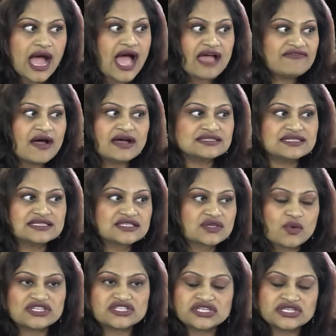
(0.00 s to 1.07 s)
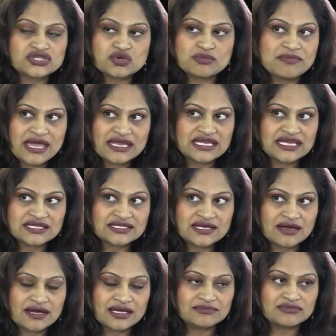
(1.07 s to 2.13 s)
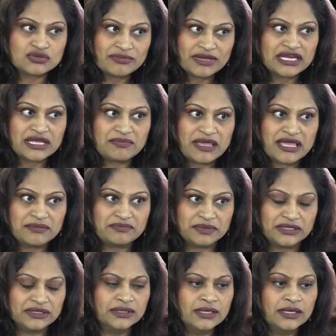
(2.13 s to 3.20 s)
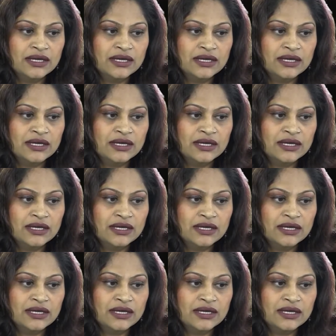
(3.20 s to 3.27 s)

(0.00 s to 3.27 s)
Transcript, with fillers: I've asked this question to many a time, to many people.